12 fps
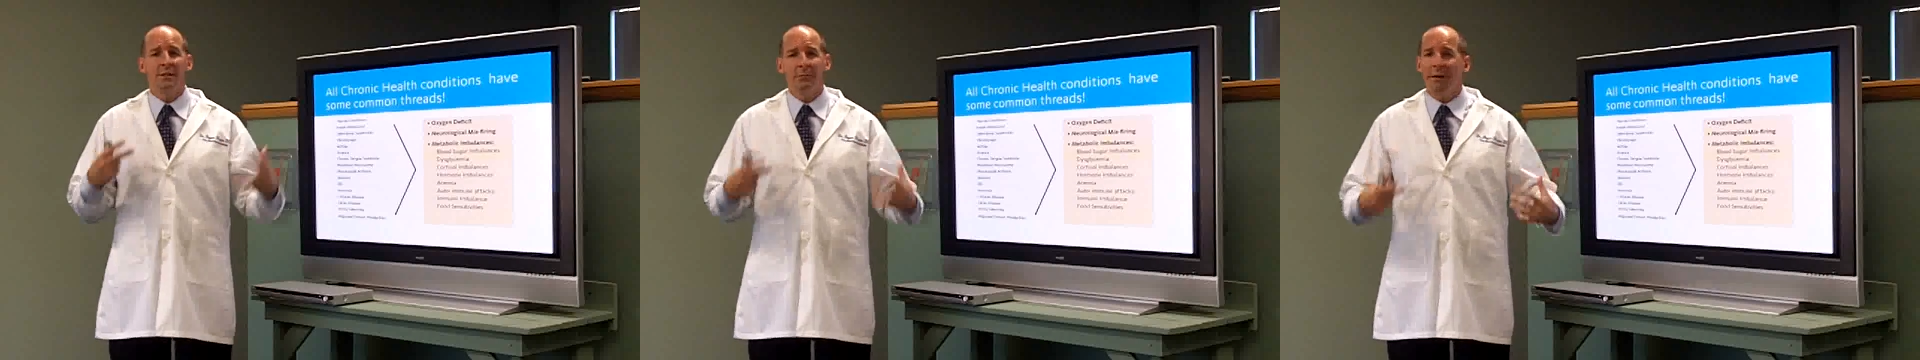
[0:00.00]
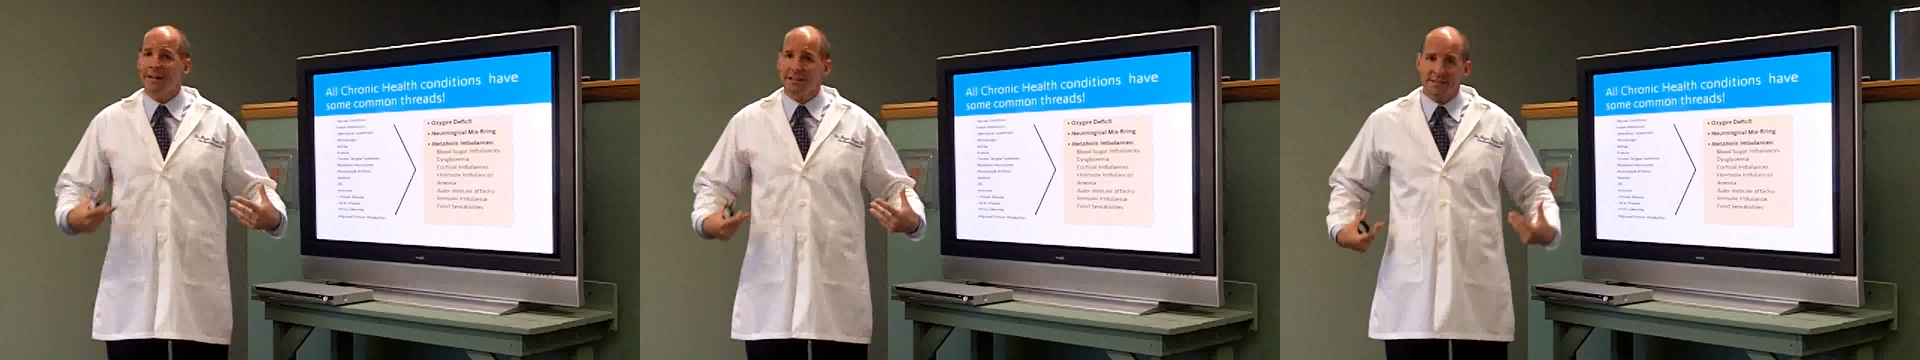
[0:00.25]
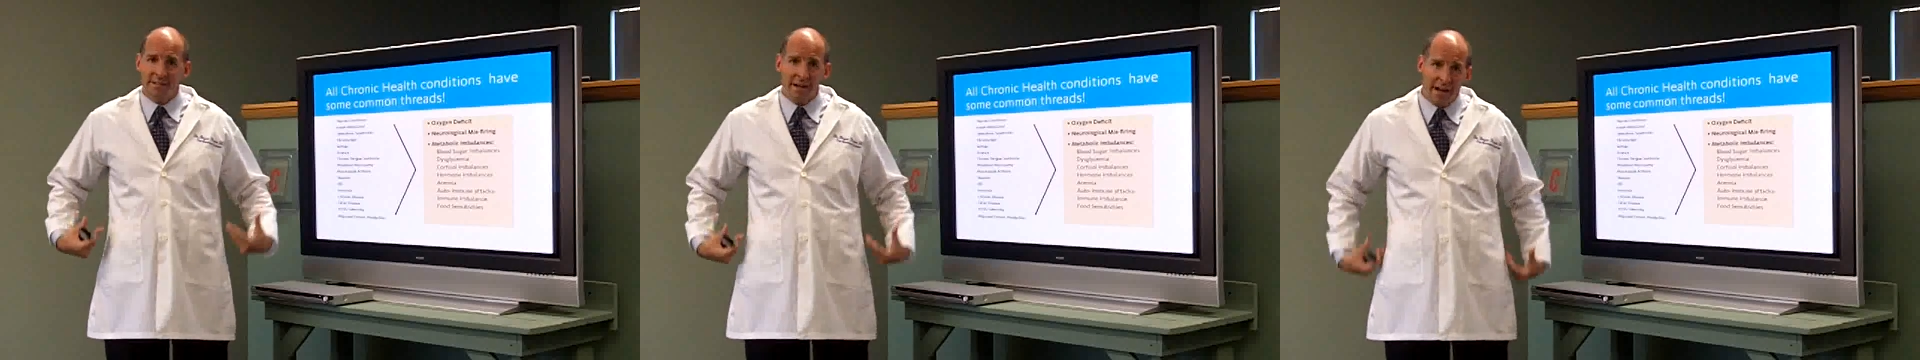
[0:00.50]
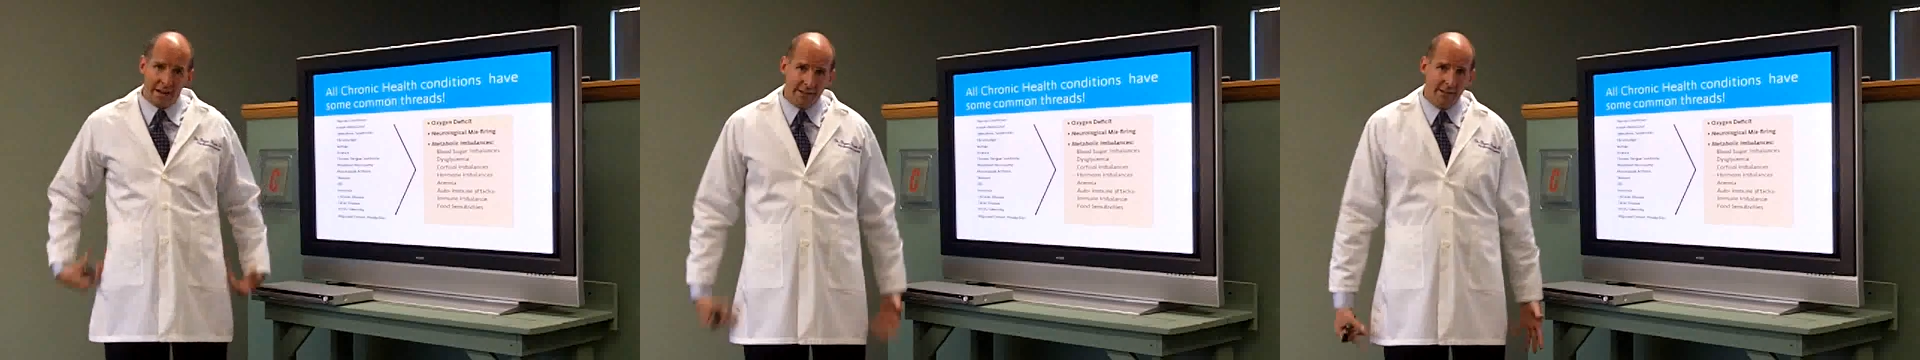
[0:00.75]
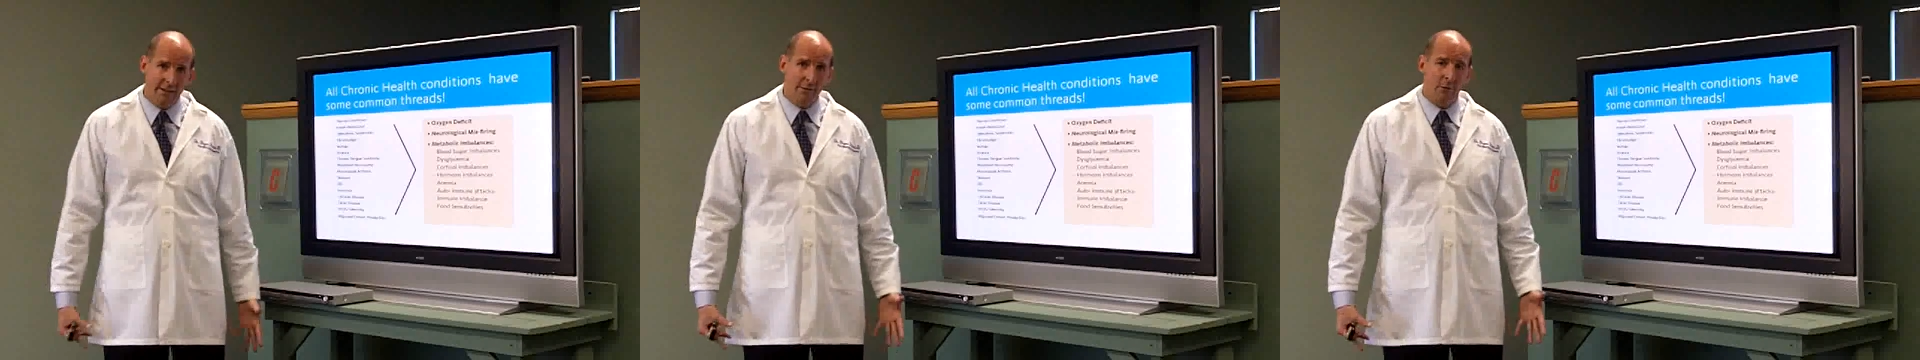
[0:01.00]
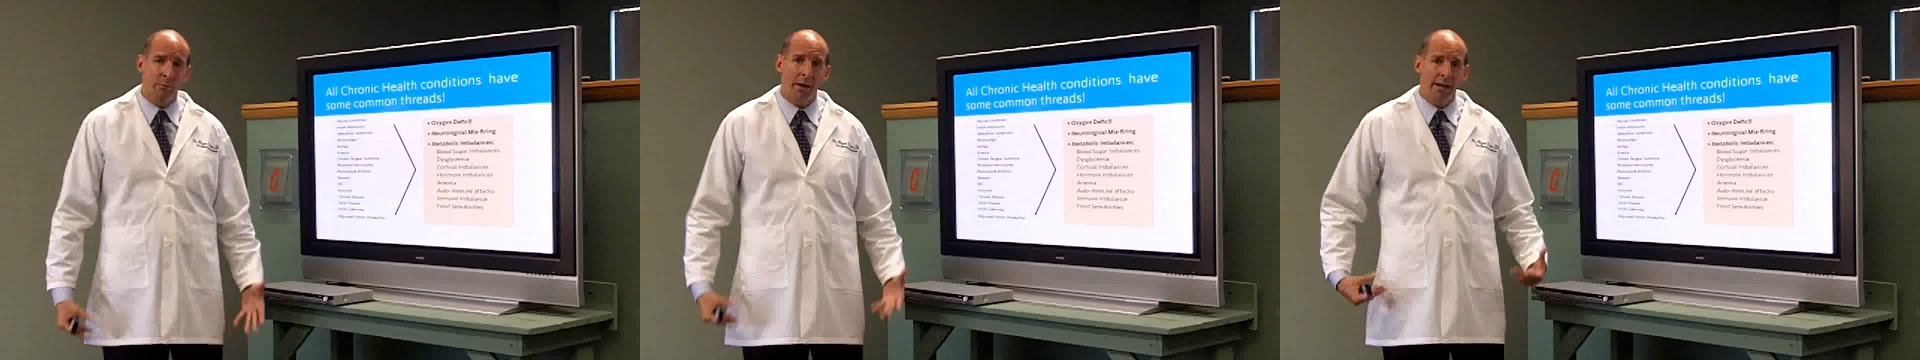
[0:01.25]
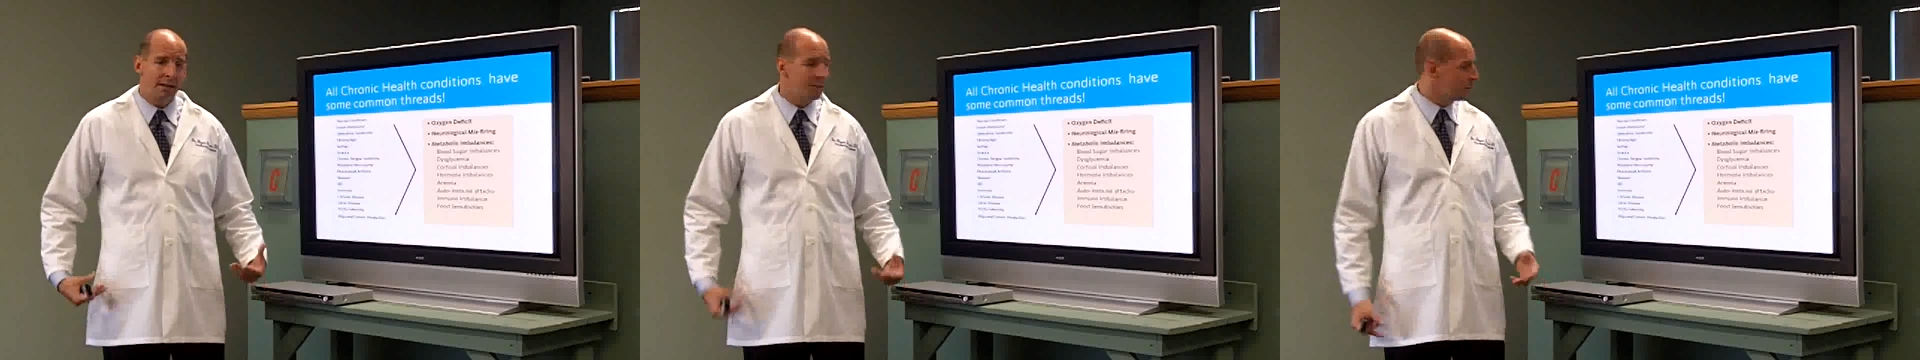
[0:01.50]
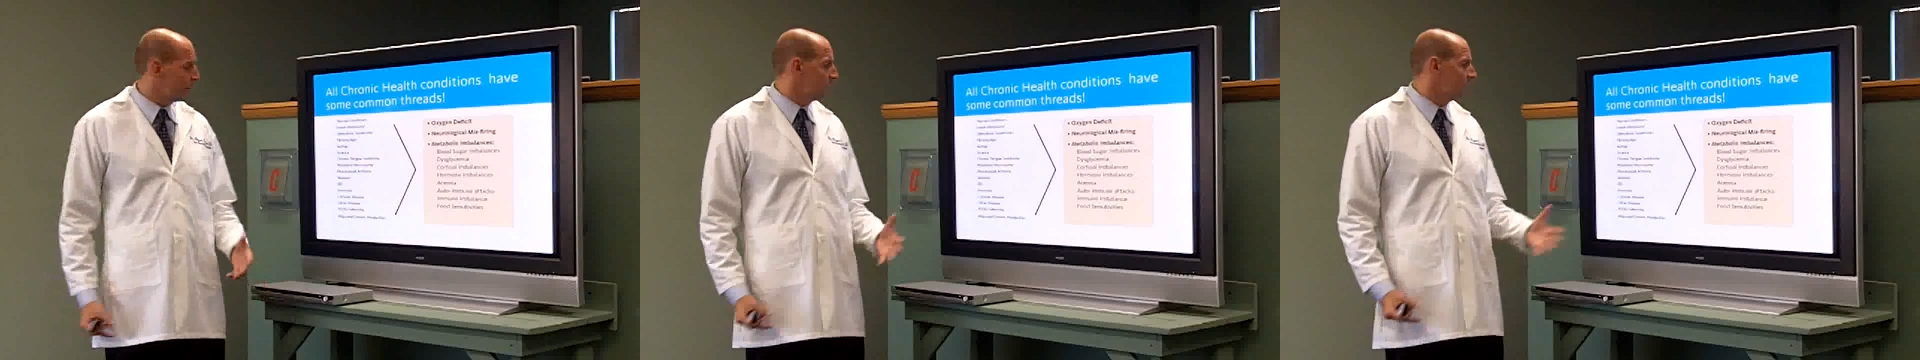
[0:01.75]
You might get sciatica or
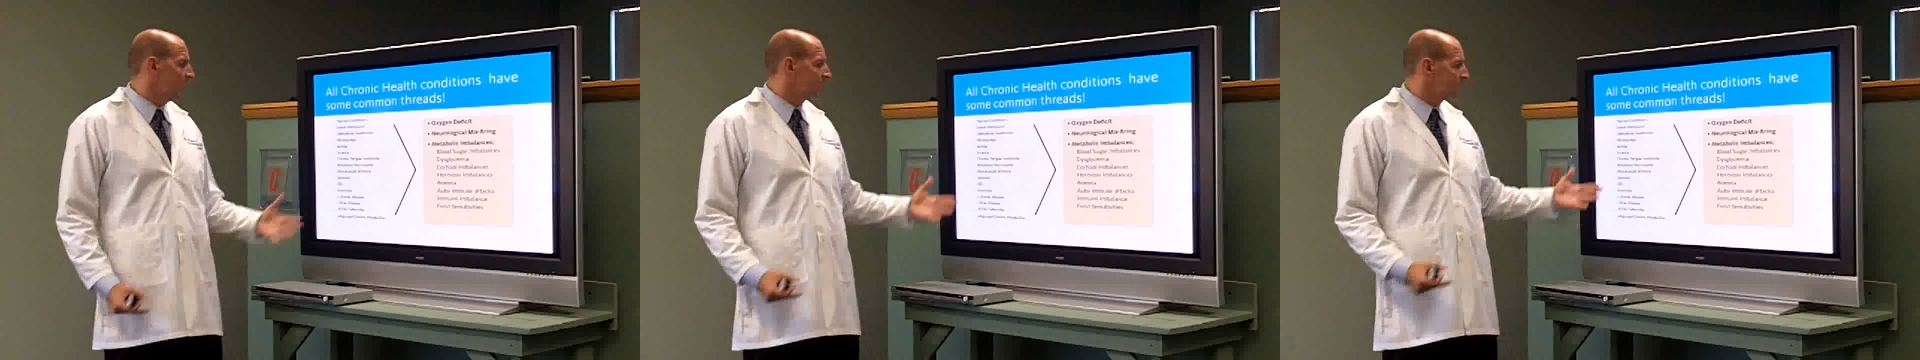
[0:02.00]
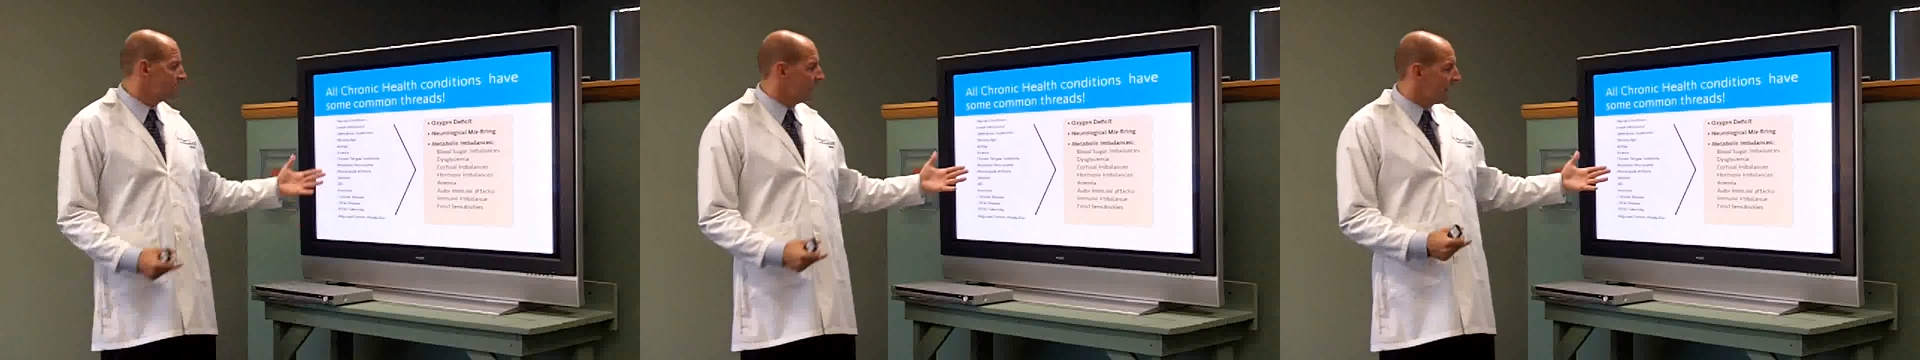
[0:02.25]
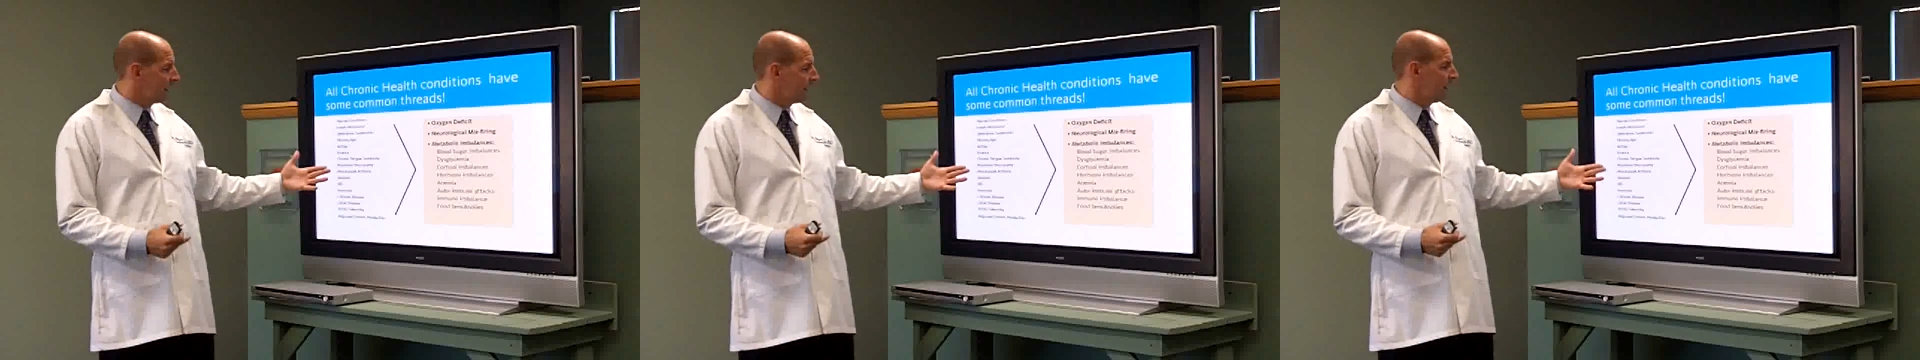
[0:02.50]
pain shooting down your leg.